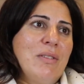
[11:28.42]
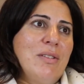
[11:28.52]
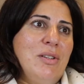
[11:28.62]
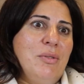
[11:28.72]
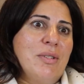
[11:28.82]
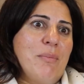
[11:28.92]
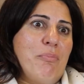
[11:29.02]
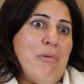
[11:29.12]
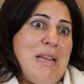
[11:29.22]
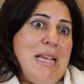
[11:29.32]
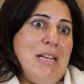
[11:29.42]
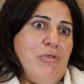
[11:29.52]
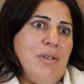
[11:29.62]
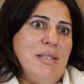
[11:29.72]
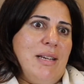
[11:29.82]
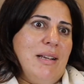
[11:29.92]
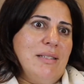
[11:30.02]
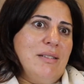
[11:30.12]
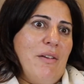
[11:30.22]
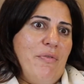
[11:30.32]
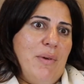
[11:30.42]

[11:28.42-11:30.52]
to do some pretty interesting stuff